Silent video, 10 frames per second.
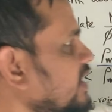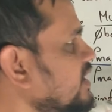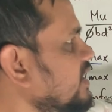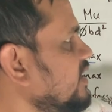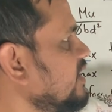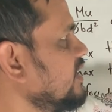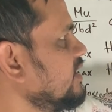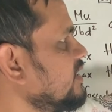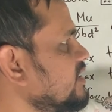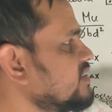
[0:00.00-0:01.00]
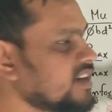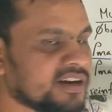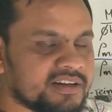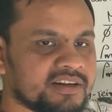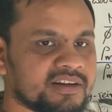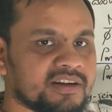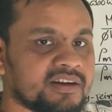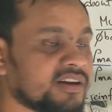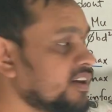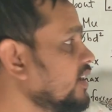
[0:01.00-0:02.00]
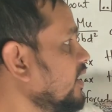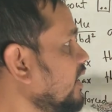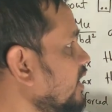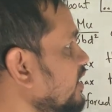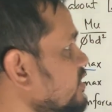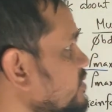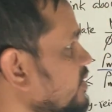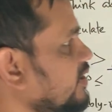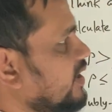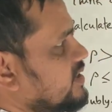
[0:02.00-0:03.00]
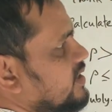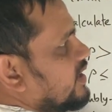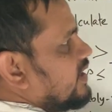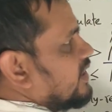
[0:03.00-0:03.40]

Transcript: need in this side. So you can see in